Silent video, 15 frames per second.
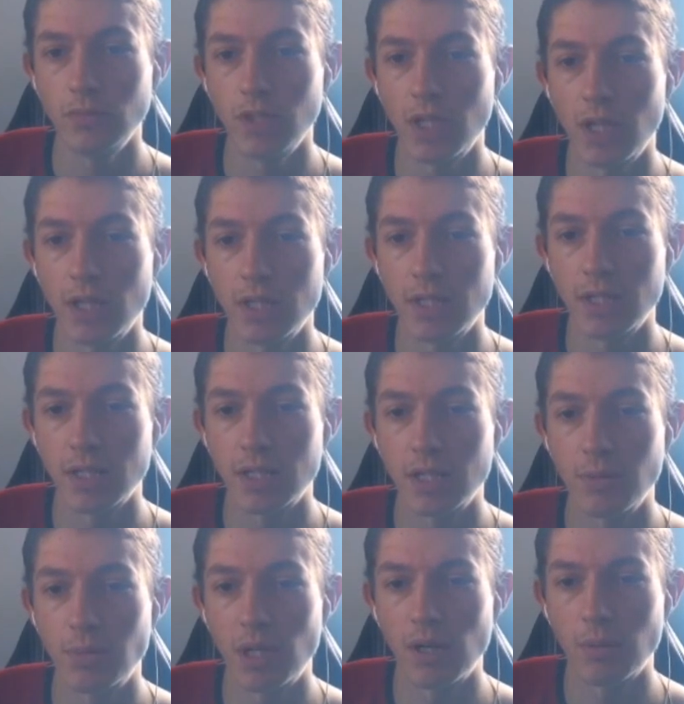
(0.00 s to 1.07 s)
And
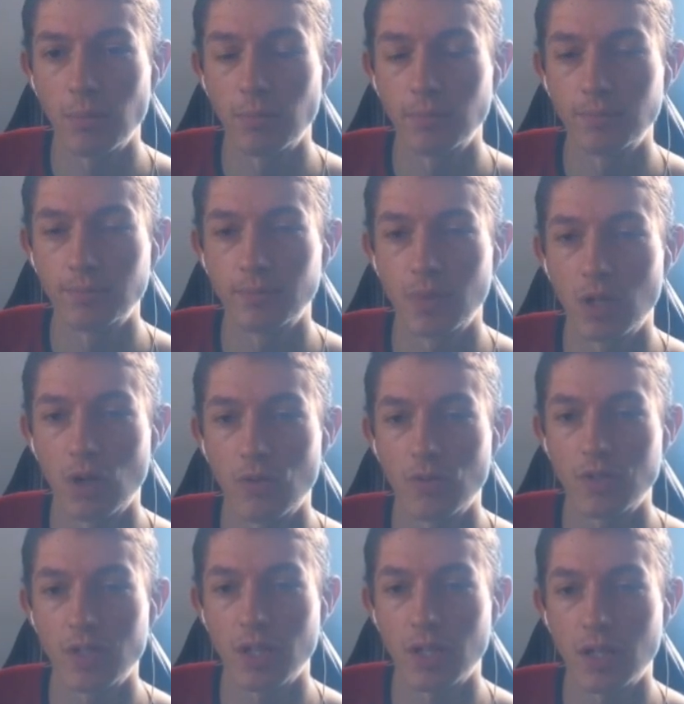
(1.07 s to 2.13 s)
keep it up.
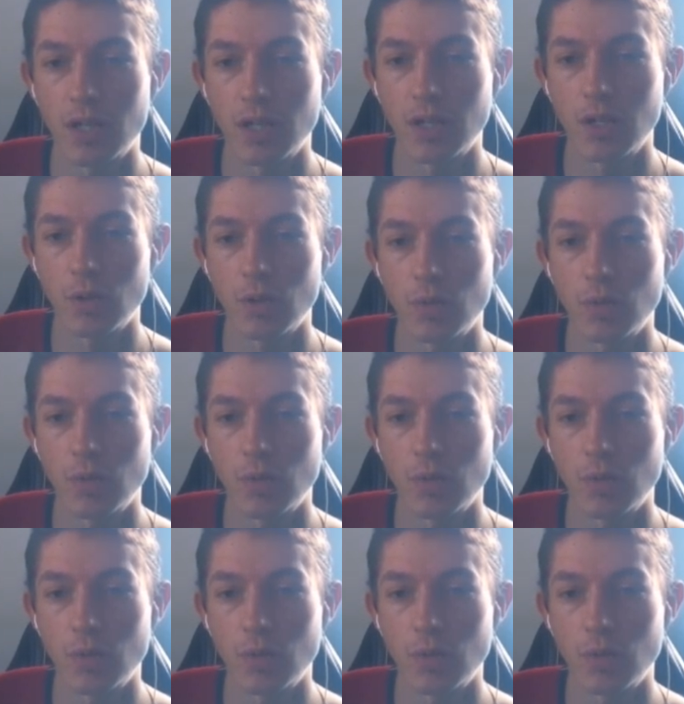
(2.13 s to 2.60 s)
Obviously I can't go